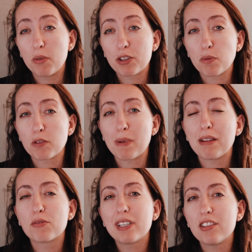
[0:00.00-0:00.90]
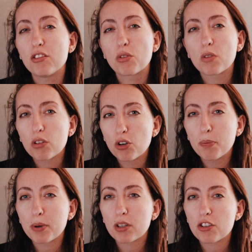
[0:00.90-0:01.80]
which was my recent oracle
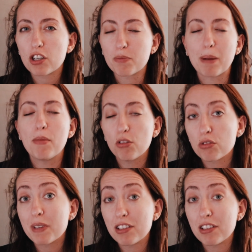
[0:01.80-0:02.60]
purchase, my most